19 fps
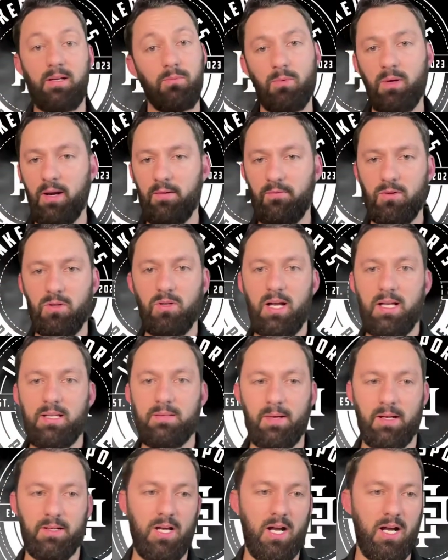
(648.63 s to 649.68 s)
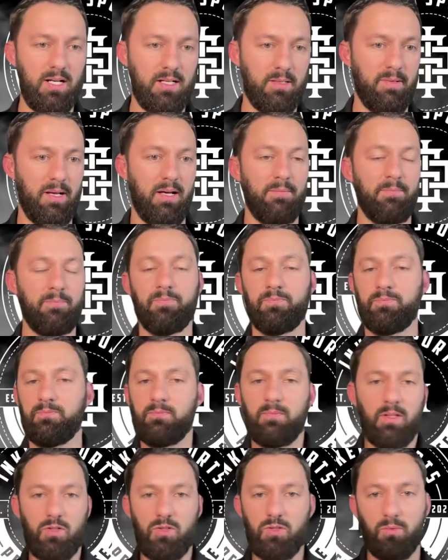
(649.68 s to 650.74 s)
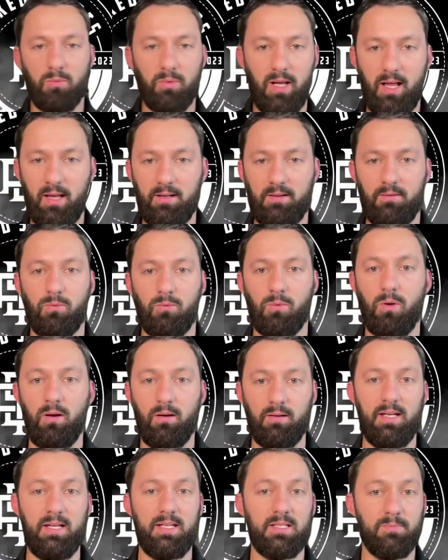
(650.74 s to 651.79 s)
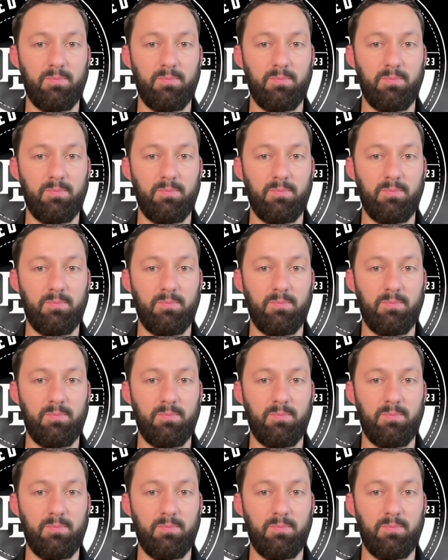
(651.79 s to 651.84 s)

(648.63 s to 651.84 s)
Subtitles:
Whatever you guys might talk about, it's just the reality of where it is.